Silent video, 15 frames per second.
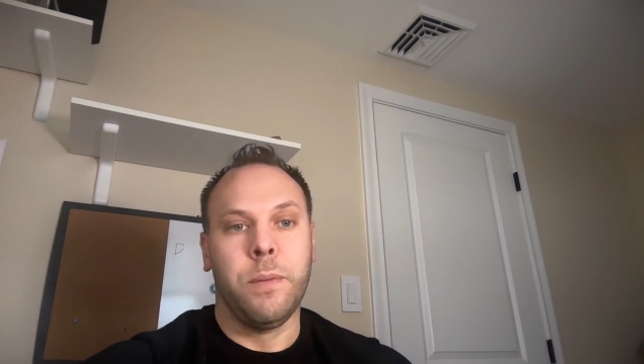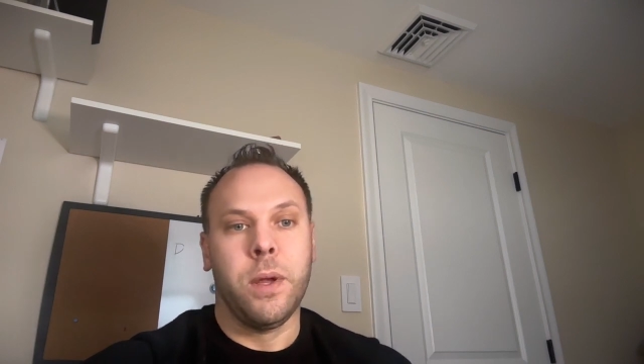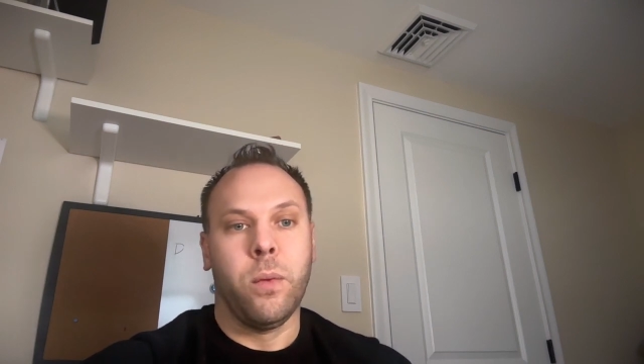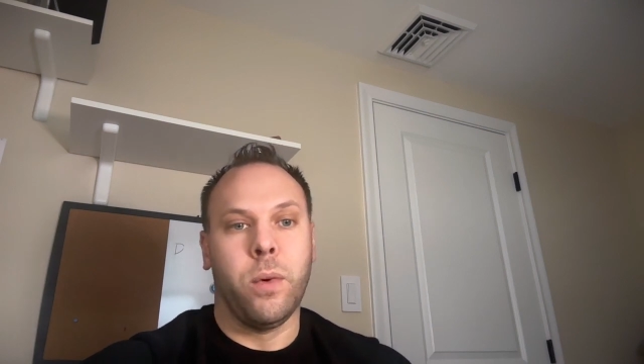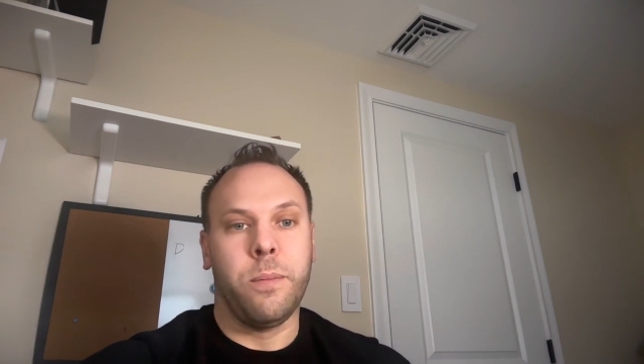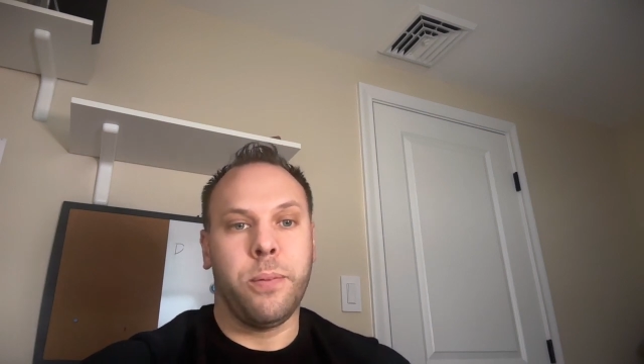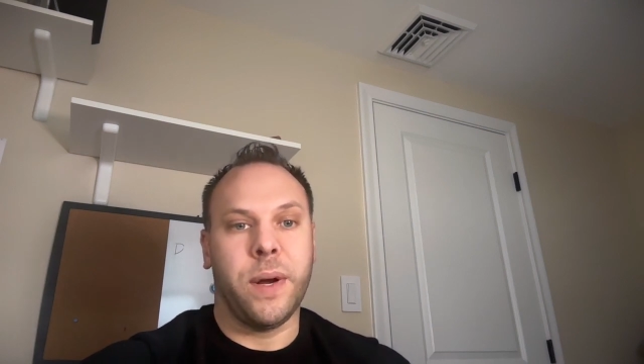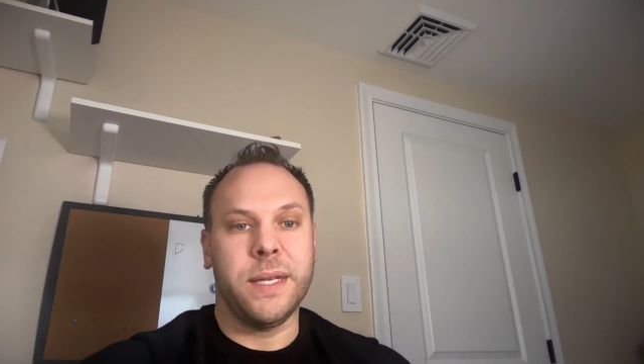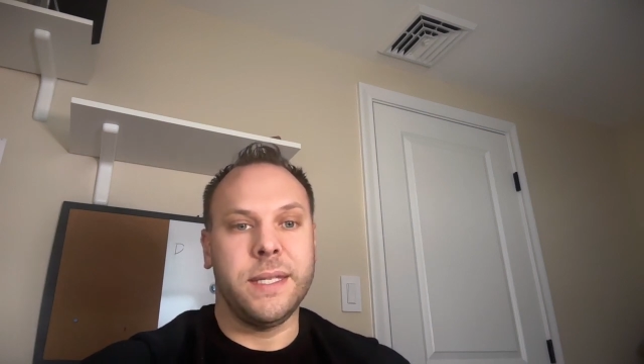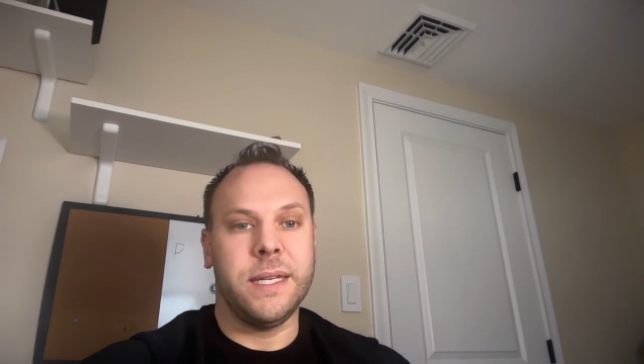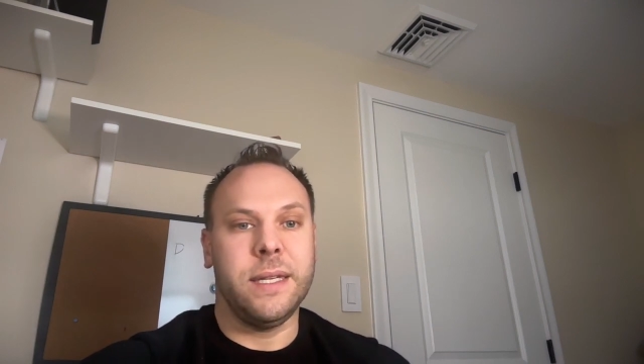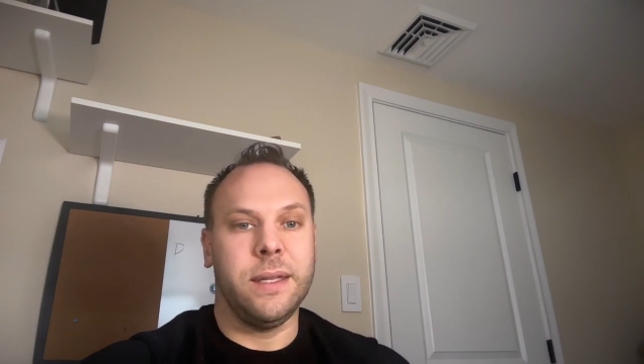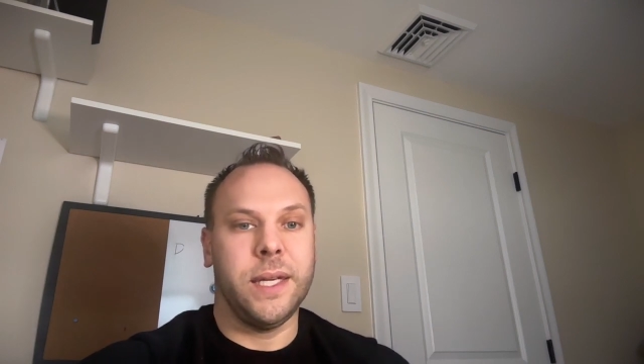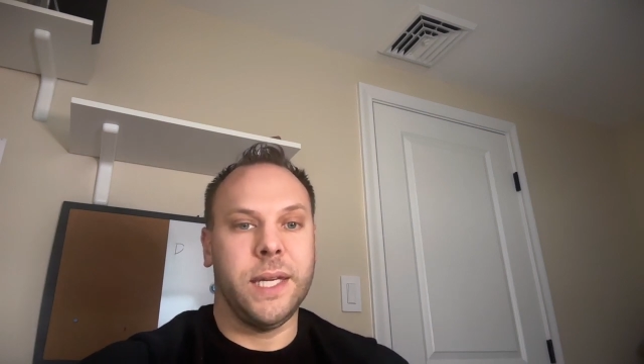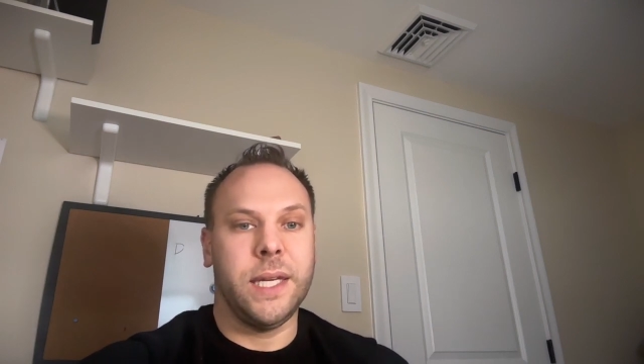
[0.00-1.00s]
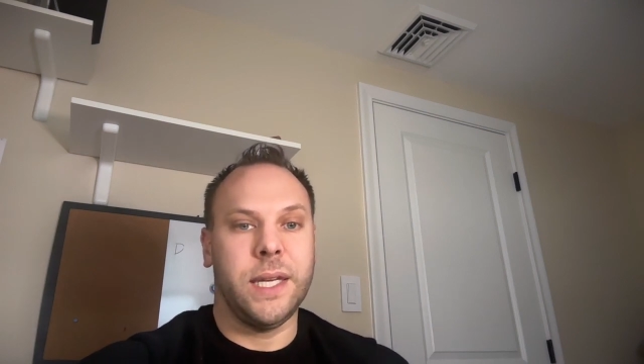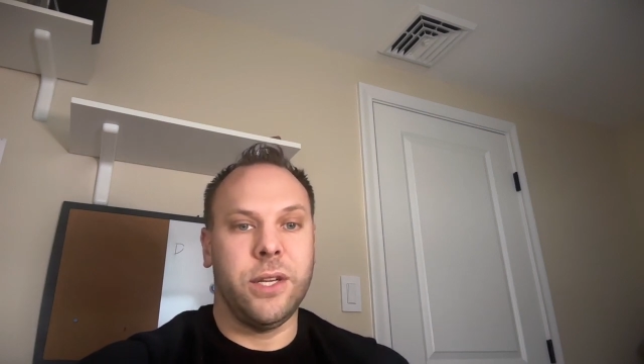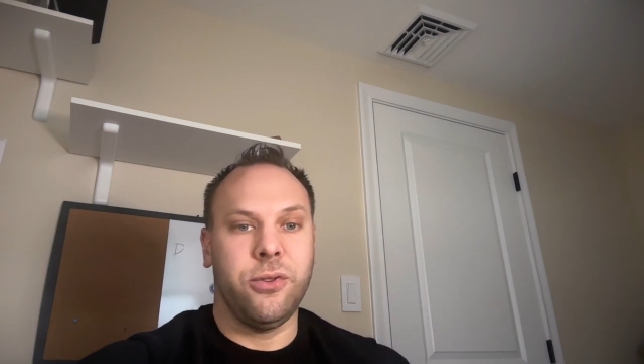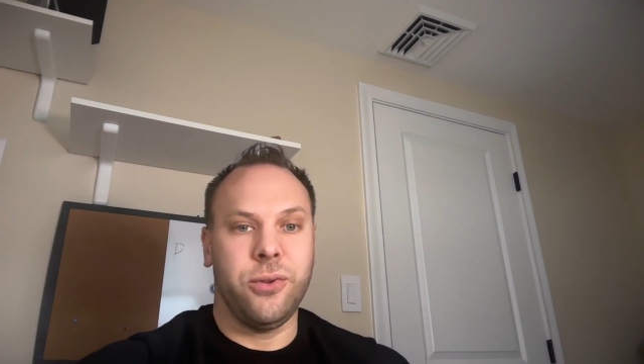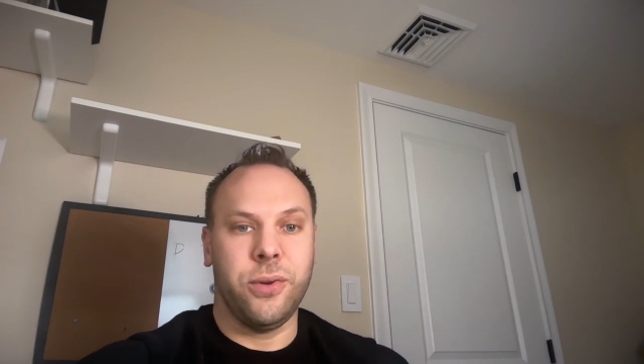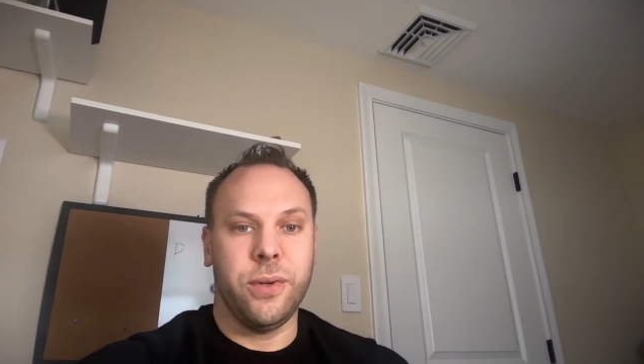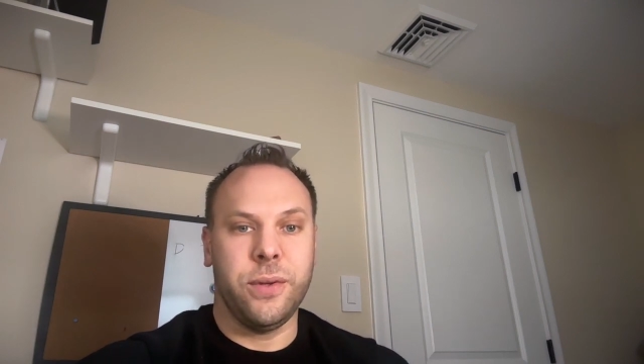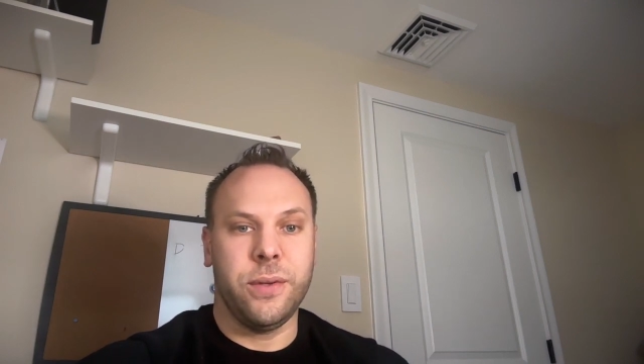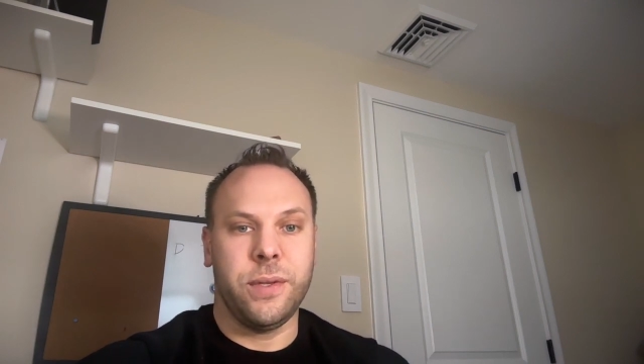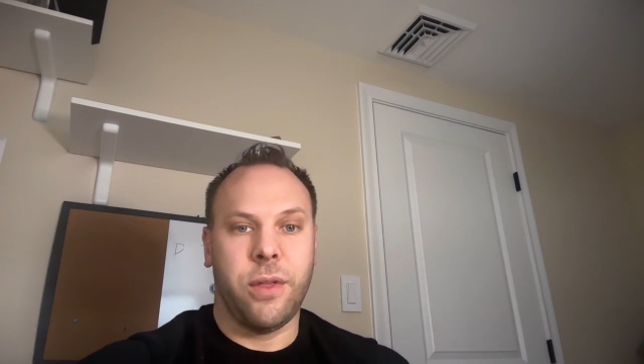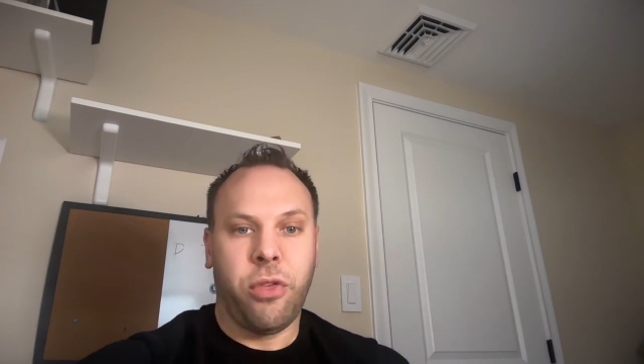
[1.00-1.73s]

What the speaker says: when President Lincoln introduced a